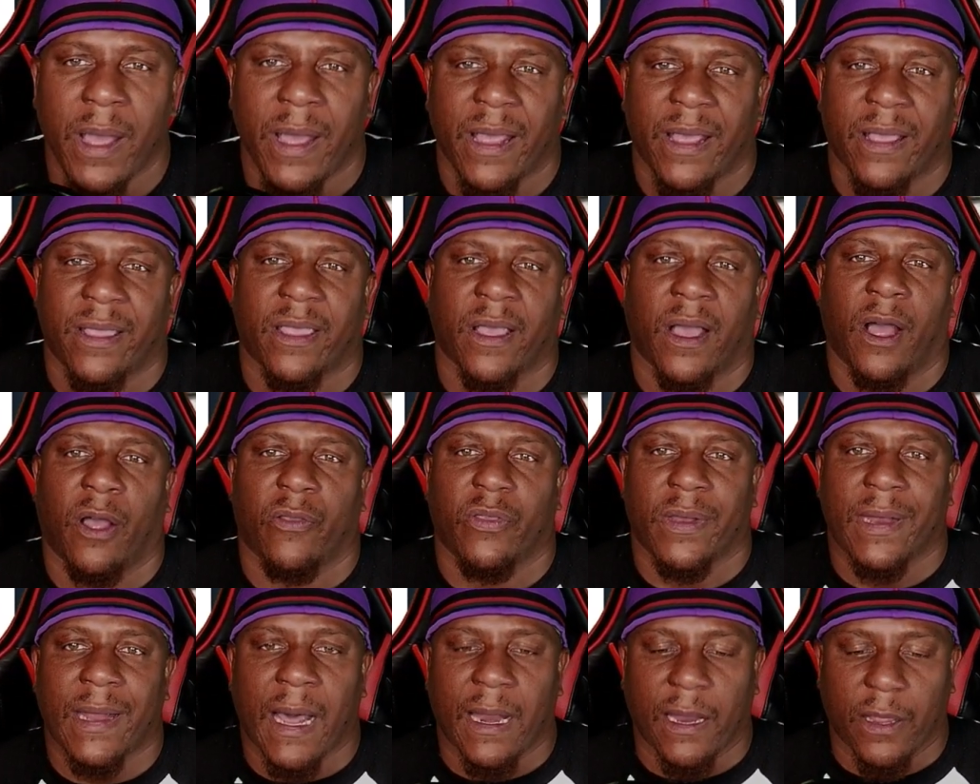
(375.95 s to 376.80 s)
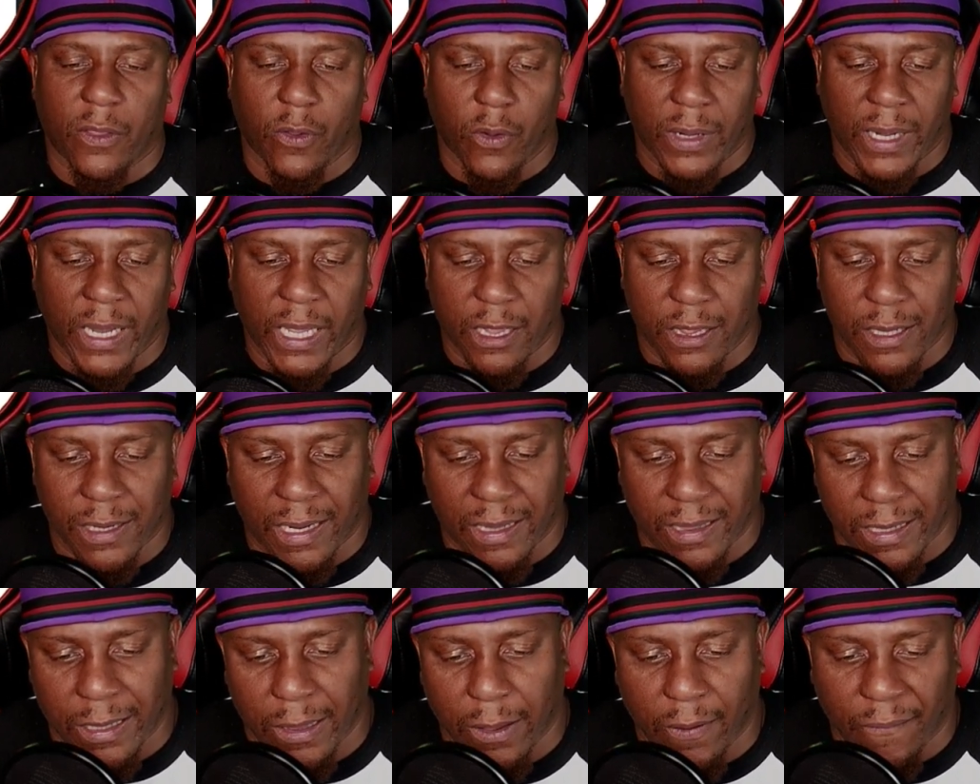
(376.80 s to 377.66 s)
It's a $100 donation. I
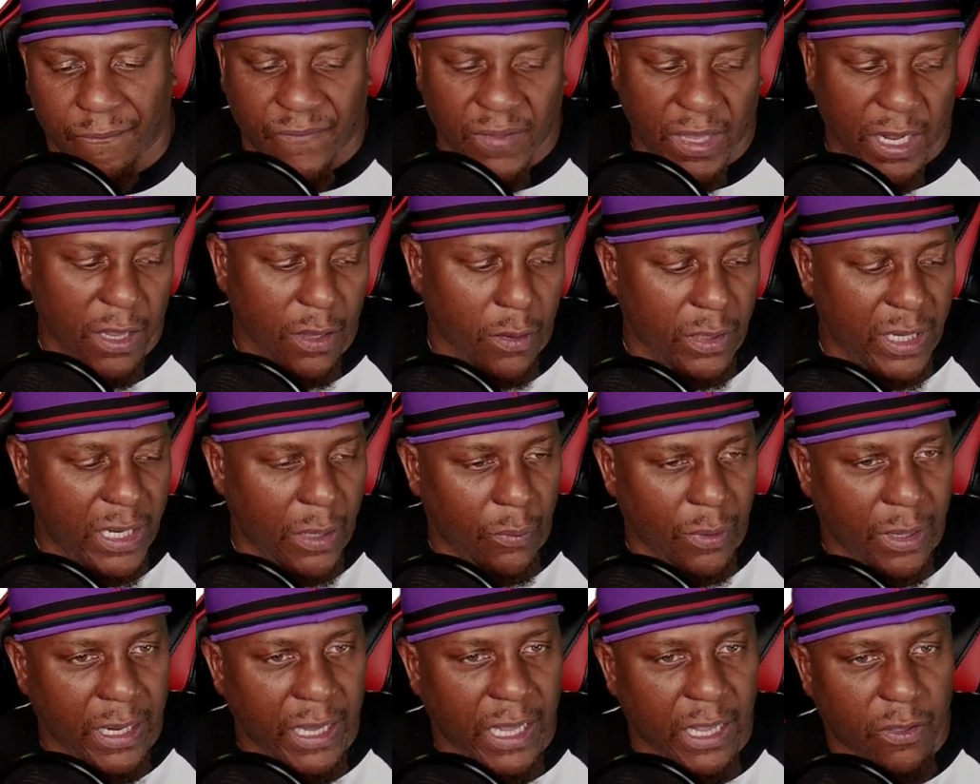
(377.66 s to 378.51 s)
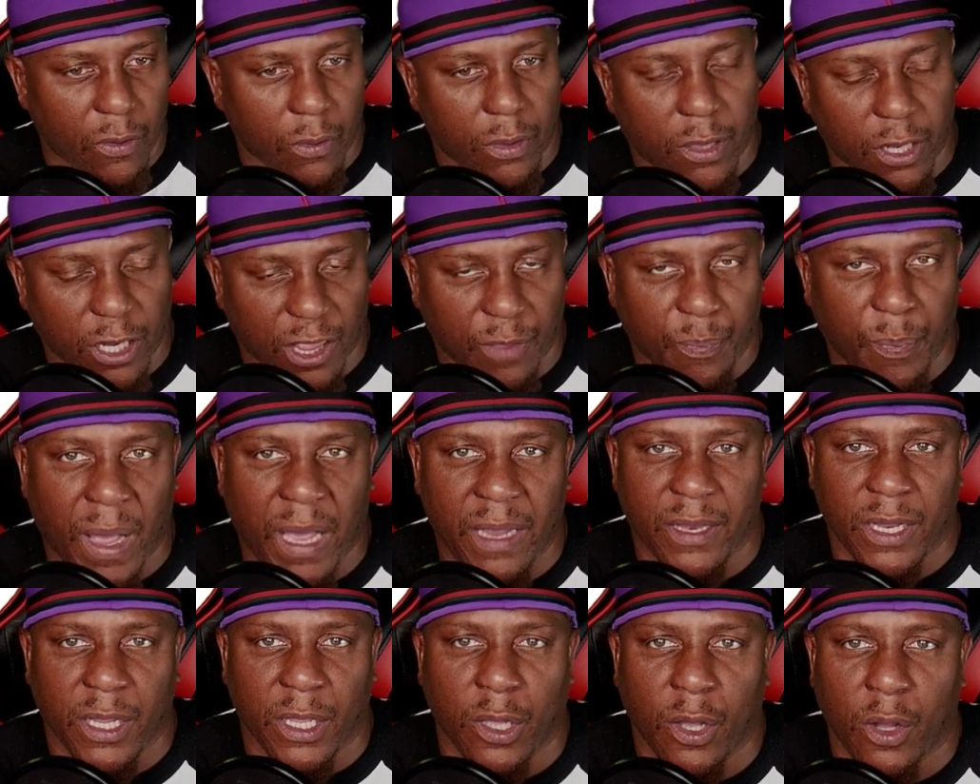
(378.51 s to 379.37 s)
send you a video that will lead you to the
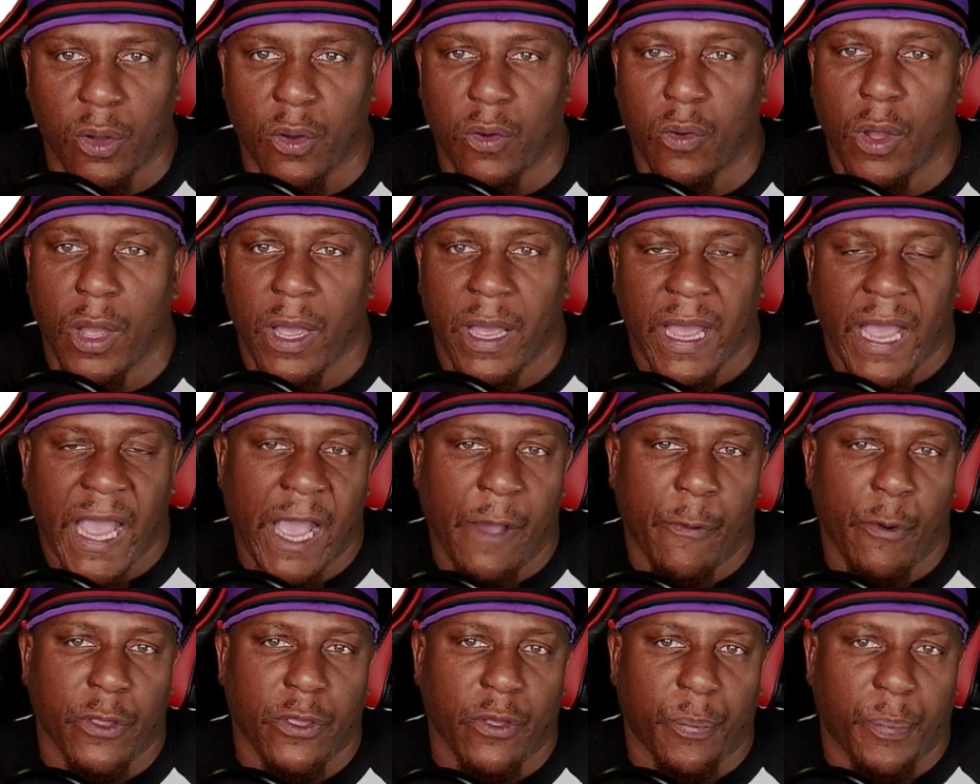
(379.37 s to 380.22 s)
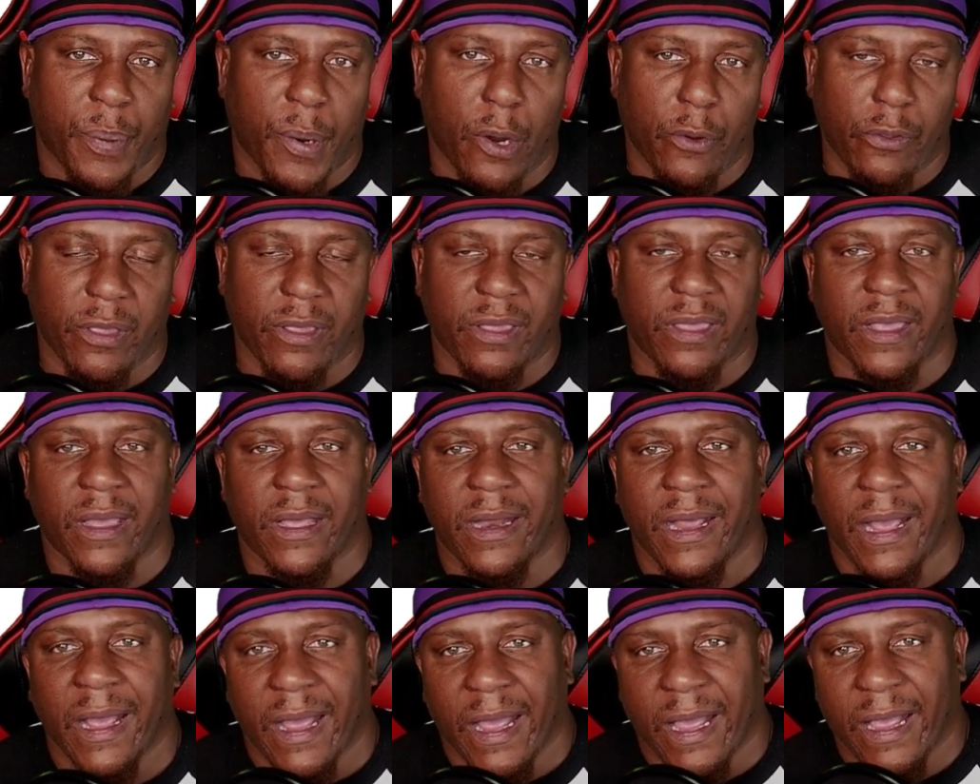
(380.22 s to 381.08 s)
spot to go. And when you purchase
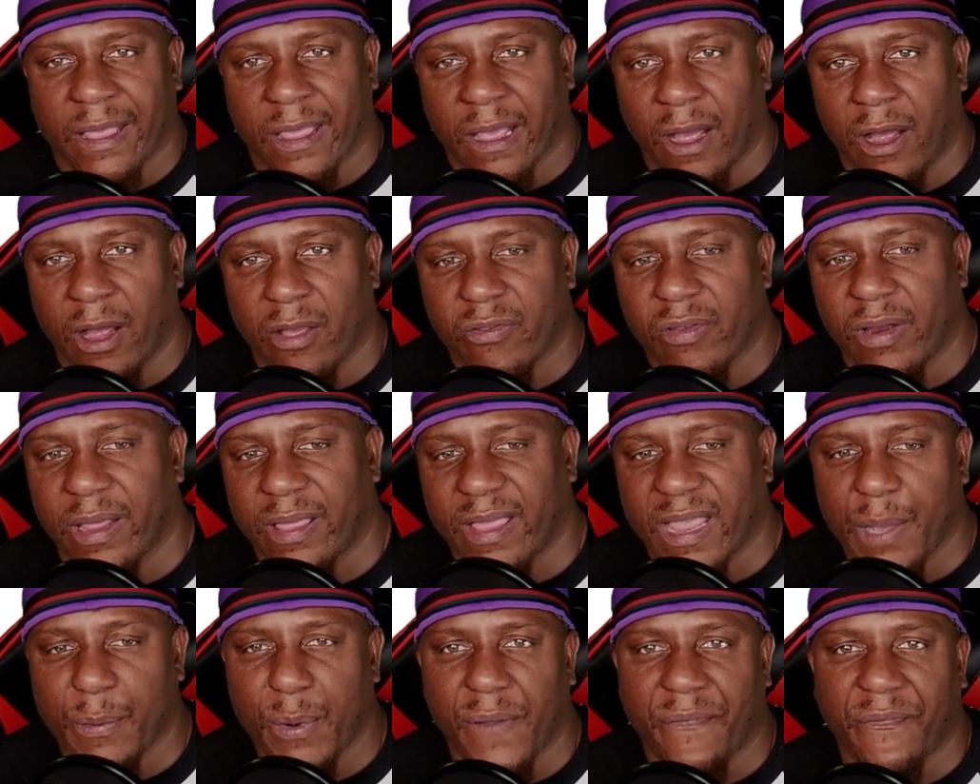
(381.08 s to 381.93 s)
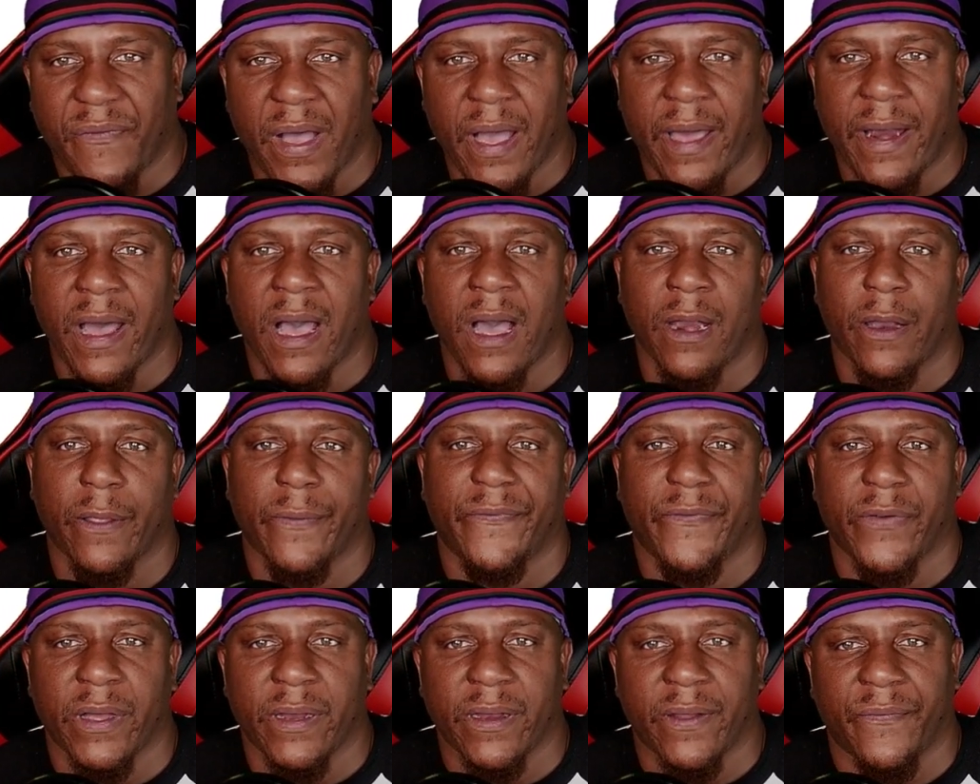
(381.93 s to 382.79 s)
it, it's $175
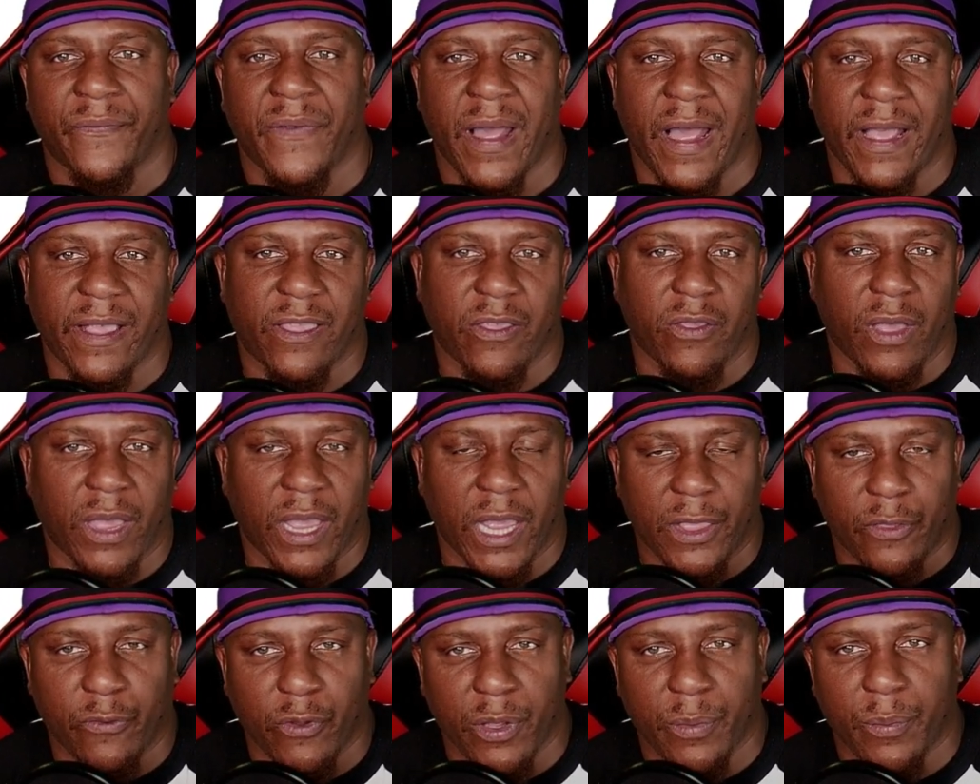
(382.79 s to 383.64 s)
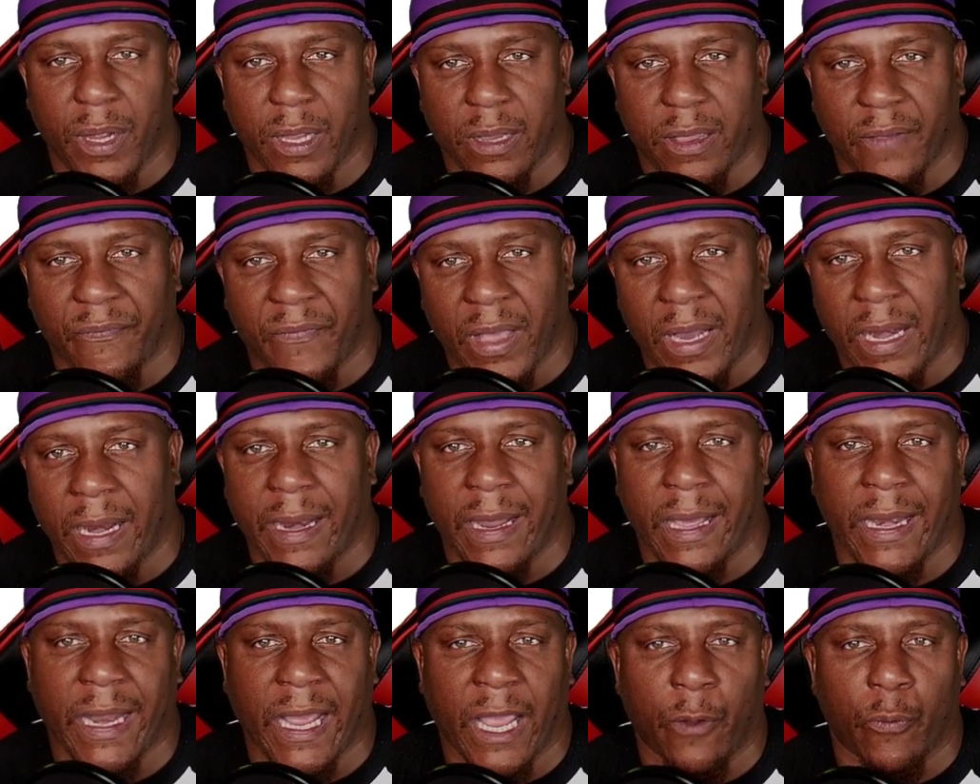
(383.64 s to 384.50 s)
for a device and you get three months of
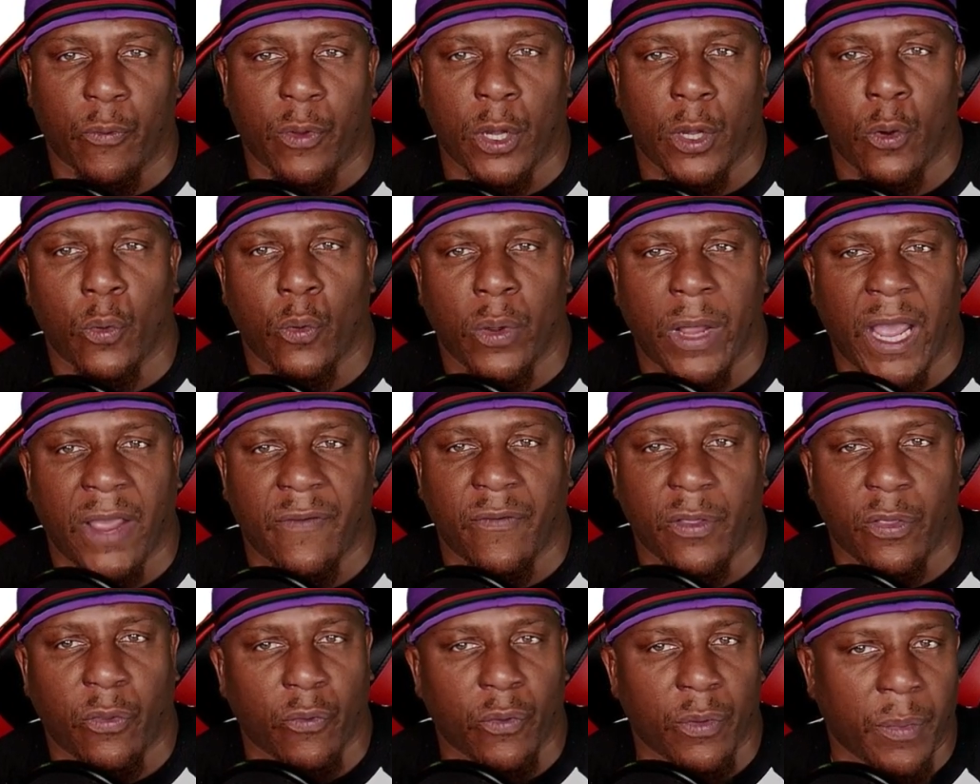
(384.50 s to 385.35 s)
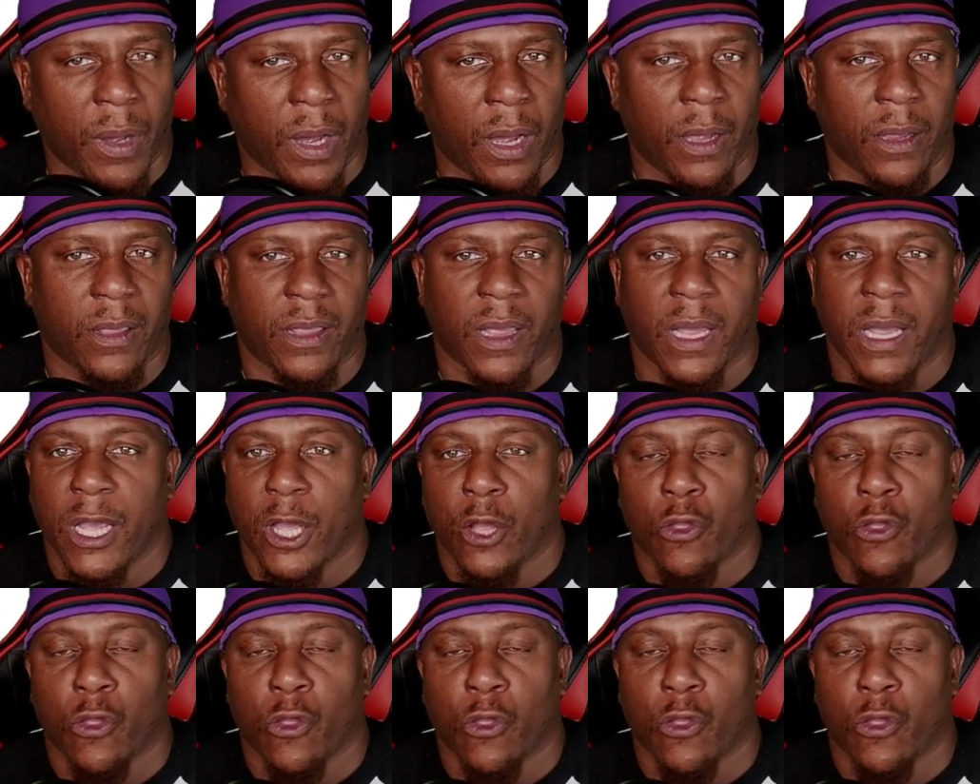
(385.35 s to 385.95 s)
internet and renew every three months.